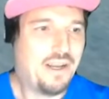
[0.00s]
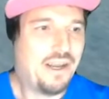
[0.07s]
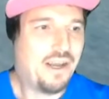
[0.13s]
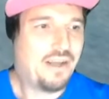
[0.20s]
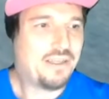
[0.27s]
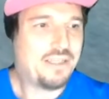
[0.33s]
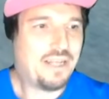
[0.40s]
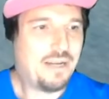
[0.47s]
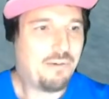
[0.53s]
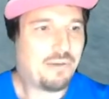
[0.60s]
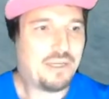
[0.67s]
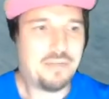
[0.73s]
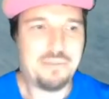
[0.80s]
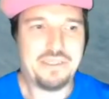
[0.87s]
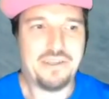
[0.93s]
Today we're
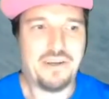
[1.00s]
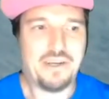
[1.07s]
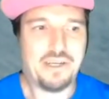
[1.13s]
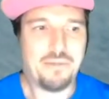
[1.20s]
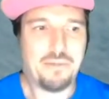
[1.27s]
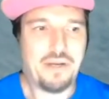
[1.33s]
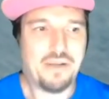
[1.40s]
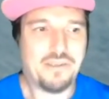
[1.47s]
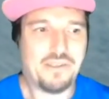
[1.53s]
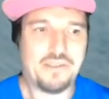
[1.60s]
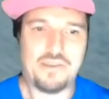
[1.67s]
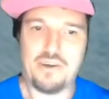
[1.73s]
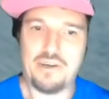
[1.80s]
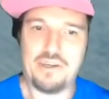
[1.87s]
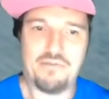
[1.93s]
going to be talking about
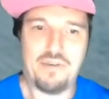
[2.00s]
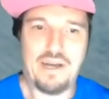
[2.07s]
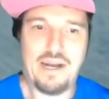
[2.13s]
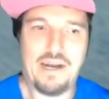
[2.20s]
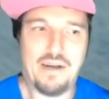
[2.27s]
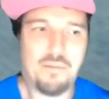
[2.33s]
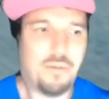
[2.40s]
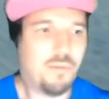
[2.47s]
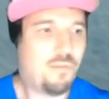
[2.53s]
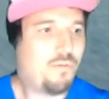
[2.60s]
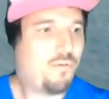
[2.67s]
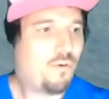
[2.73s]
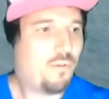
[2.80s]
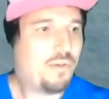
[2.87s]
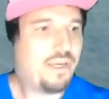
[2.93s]
starting a fire, but
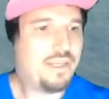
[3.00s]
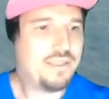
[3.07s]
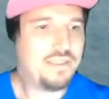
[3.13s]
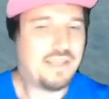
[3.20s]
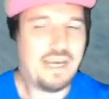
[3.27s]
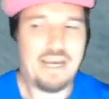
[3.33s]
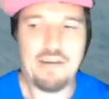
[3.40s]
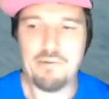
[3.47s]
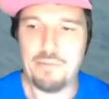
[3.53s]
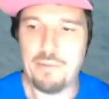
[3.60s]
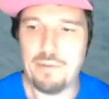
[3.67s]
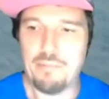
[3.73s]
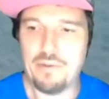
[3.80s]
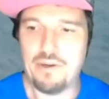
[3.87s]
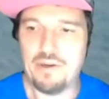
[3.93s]
before we get to that,
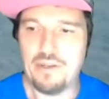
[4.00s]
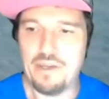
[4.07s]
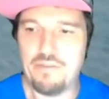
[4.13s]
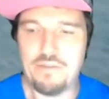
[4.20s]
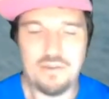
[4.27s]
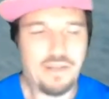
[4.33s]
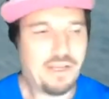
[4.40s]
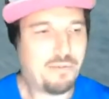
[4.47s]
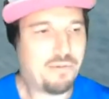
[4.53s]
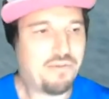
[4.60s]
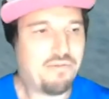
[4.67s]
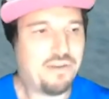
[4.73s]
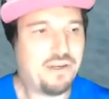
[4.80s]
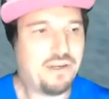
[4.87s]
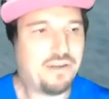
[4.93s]
remember, if you like my
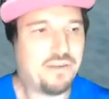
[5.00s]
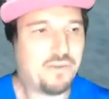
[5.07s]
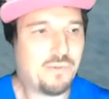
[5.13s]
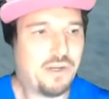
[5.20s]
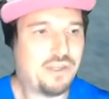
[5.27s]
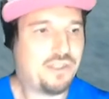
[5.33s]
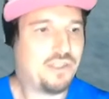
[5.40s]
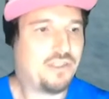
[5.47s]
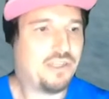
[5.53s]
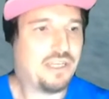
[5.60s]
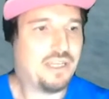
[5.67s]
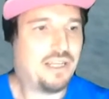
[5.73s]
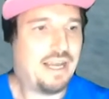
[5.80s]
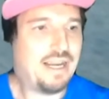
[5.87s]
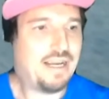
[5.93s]
videos, why don't you click
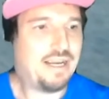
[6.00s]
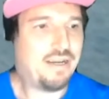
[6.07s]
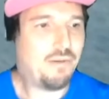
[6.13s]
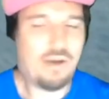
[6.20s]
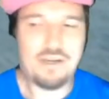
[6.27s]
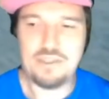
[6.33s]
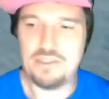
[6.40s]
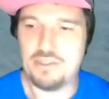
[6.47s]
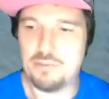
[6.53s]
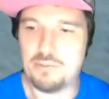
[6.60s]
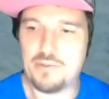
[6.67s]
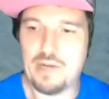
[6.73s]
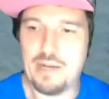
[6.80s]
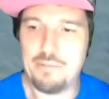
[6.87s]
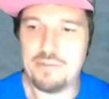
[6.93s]
like, why don't you
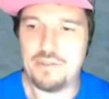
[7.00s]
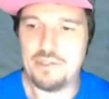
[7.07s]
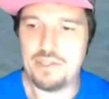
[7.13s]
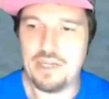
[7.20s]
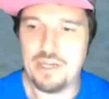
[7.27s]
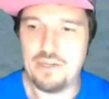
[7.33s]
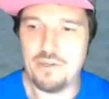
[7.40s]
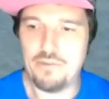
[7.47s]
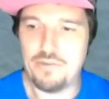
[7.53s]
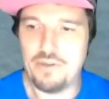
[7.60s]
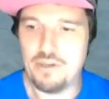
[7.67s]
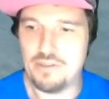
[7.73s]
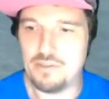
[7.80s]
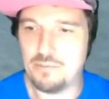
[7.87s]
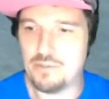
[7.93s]
subscribe to the channel if you're
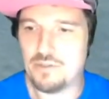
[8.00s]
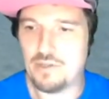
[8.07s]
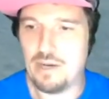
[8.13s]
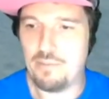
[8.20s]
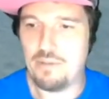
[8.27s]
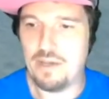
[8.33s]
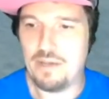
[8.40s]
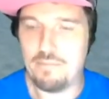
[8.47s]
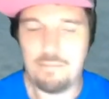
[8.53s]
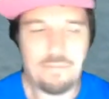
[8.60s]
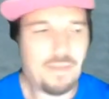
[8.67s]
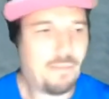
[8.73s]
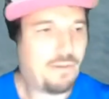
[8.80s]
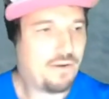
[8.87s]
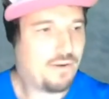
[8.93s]
not subscribed yet?
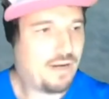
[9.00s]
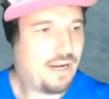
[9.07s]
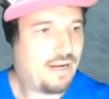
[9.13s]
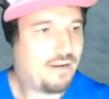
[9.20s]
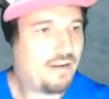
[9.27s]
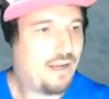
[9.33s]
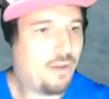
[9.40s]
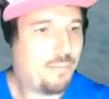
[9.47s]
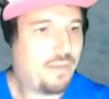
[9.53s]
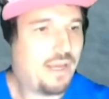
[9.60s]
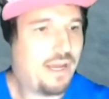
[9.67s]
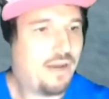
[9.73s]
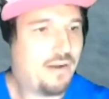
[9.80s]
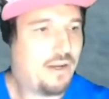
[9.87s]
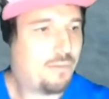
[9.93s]
That'd be great. Help me
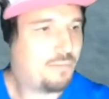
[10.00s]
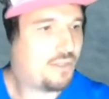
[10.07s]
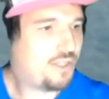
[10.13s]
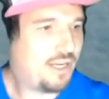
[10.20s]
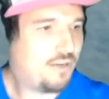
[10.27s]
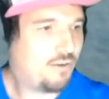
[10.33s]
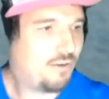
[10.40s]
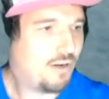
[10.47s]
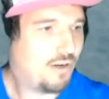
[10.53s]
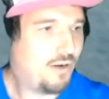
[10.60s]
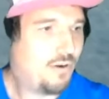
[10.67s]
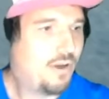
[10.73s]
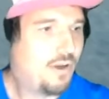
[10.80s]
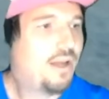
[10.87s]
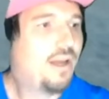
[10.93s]
out, help the channel
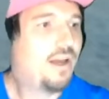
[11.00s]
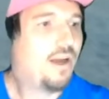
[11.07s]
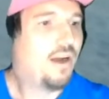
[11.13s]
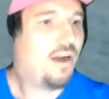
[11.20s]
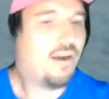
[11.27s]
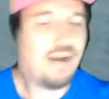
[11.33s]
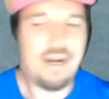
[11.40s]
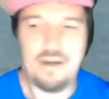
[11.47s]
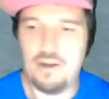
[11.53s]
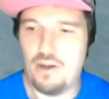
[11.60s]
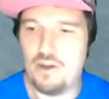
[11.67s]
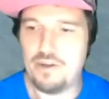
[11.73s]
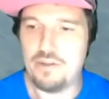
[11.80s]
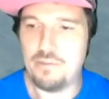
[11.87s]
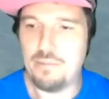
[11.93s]
grow. All right,
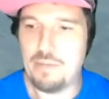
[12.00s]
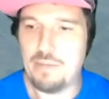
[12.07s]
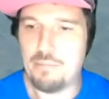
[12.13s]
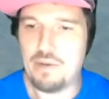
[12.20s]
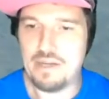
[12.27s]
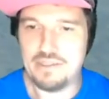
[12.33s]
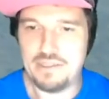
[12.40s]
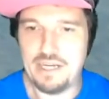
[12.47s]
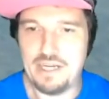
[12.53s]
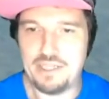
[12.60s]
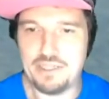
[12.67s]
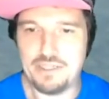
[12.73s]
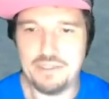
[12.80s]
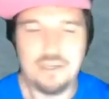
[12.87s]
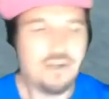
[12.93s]
on to the main
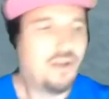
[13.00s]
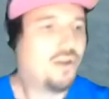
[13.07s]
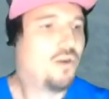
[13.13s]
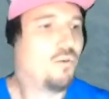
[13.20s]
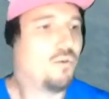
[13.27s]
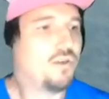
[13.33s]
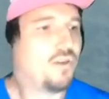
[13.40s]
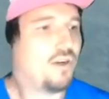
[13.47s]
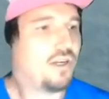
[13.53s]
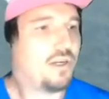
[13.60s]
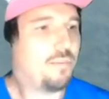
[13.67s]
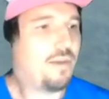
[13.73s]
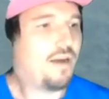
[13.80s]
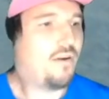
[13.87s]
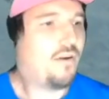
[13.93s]
presentation. We're talking
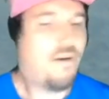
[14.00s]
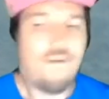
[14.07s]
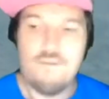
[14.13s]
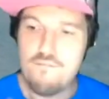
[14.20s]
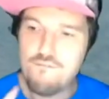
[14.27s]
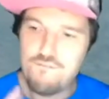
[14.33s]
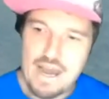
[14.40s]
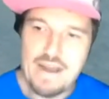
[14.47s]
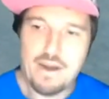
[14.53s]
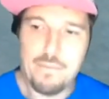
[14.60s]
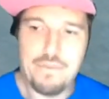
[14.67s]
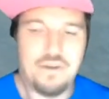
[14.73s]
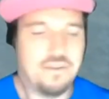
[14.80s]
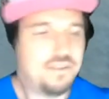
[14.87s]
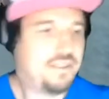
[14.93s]
about fire
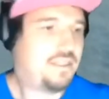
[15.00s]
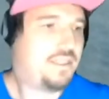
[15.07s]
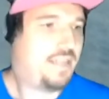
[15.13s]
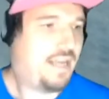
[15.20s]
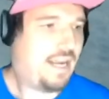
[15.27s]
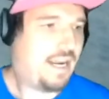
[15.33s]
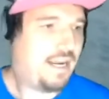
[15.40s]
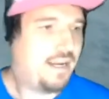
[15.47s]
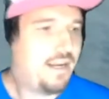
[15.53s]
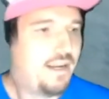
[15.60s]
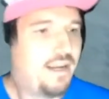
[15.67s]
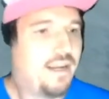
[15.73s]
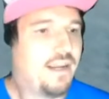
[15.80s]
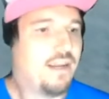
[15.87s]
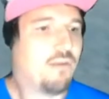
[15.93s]
building today.
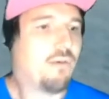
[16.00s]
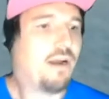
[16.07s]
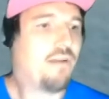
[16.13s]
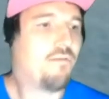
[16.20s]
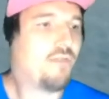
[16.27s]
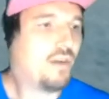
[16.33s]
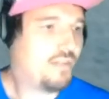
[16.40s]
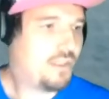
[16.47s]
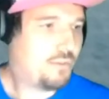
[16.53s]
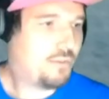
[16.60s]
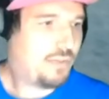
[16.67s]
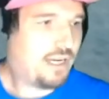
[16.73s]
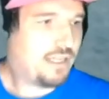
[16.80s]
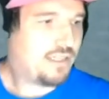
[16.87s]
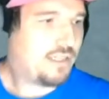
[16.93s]
Right in front of us, we
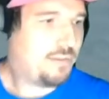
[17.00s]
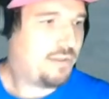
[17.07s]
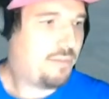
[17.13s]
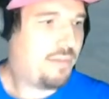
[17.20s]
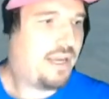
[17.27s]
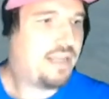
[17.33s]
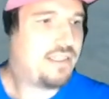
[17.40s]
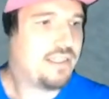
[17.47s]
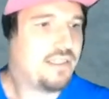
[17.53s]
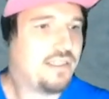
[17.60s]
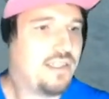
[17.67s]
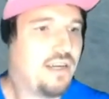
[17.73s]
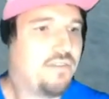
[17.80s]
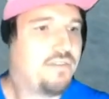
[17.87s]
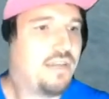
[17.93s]
got some of the basic
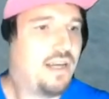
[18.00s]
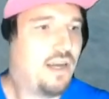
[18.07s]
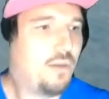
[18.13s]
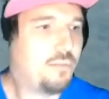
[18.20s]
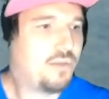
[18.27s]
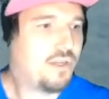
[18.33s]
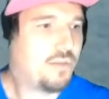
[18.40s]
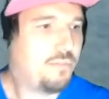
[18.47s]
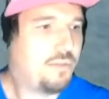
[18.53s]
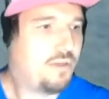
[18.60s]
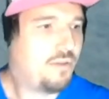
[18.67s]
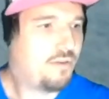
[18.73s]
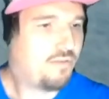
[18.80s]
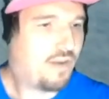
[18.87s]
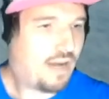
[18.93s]
stuff that helps us
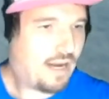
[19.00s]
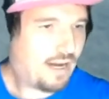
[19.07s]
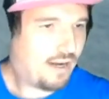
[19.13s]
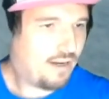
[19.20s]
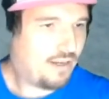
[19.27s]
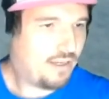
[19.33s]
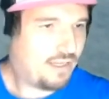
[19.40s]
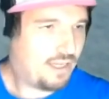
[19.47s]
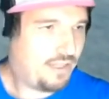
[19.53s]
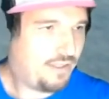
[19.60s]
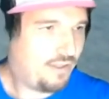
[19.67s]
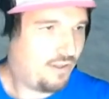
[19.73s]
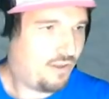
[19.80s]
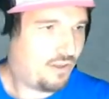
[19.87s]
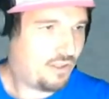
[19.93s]
build a fire in the
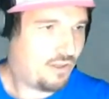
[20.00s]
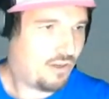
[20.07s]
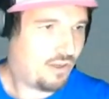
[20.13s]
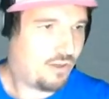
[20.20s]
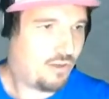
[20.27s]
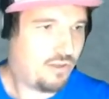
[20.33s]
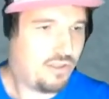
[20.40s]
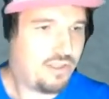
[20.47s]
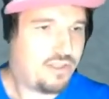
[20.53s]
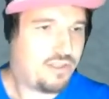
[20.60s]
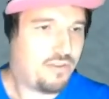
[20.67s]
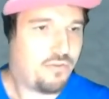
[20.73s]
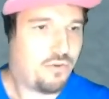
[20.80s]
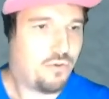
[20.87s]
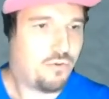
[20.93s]
long dark, or at least
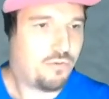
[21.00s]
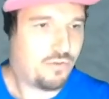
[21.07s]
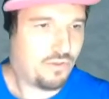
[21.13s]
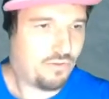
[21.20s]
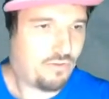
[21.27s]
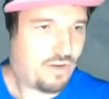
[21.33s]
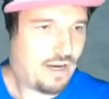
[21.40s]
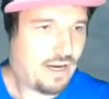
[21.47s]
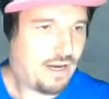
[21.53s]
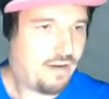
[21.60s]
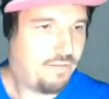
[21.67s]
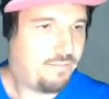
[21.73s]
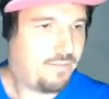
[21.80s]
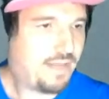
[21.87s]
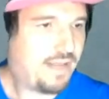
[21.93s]
the fuel for the fire,
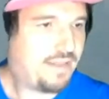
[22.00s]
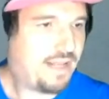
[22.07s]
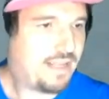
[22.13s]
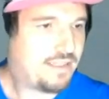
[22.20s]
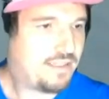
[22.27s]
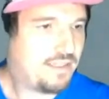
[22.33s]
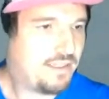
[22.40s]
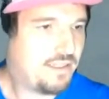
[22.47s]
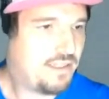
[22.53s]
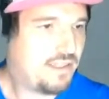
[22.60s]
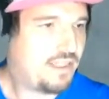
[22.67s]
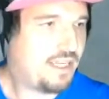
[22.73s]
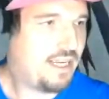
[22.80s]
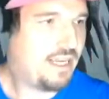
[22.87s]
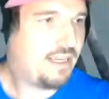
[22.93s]
and that's
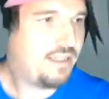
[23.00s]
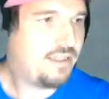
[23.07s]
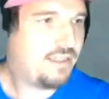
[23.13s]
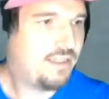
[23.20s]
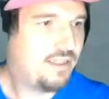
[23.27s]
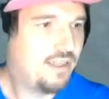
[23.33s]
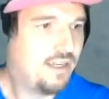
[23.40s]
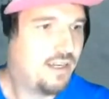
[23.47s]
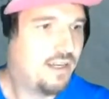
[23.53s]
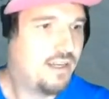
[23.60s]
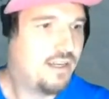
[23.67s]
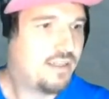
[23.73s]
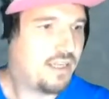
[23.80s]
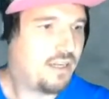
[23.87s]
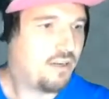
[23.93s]
sticks,
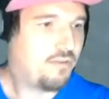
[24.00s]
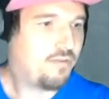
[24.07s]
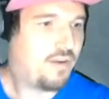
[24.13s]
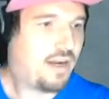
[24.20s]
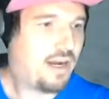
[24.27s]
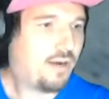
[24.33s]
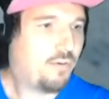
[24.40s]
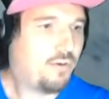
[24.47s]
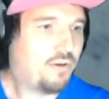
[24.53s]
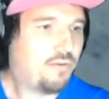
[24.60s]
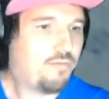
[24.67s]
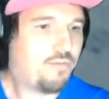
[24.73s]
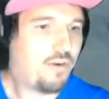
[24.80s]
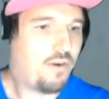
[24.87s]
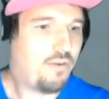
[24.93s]
cedar firewood,
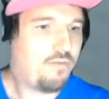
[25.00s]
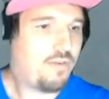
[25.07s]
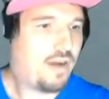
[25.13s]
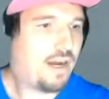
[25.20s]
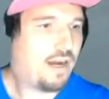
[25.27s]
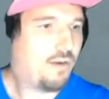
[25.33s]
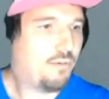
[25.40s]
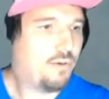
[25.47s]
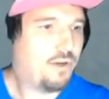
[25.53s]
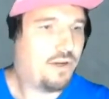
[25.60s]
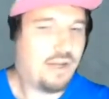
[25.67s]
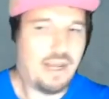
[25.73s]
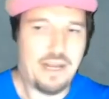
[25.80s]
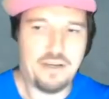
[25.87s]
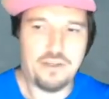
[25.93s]
fir firewood,
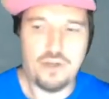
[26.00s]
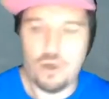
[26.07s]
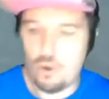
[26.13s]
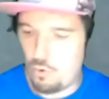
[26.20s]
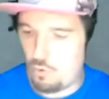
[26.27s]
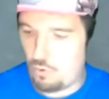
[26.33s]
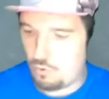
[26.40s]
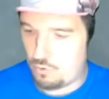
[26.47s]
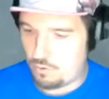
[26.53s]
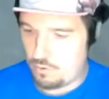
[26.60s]
and coal.